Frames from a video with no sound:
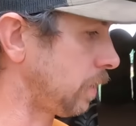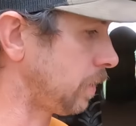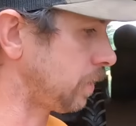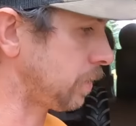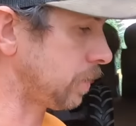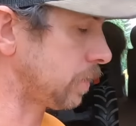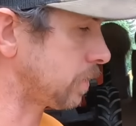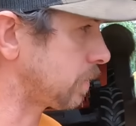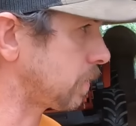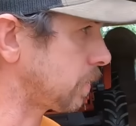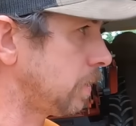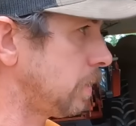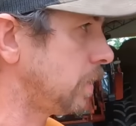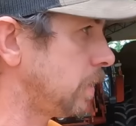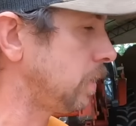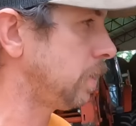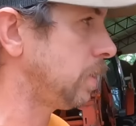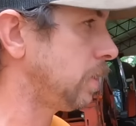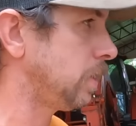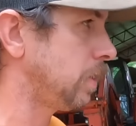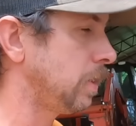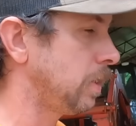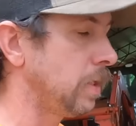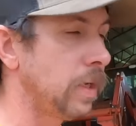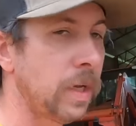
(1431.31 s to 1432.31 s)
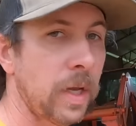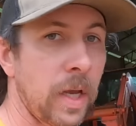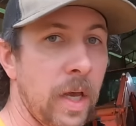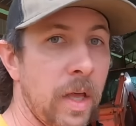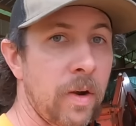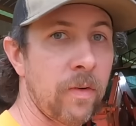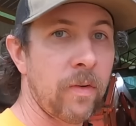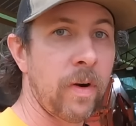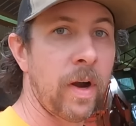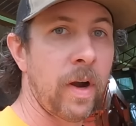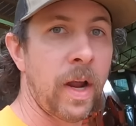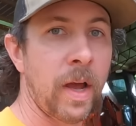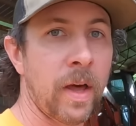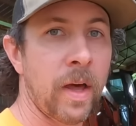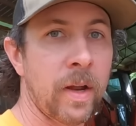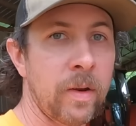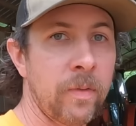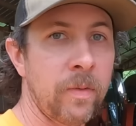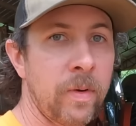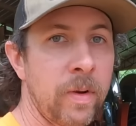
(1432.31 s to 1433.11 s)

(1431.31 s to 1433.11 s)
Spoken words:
It's just, in reality,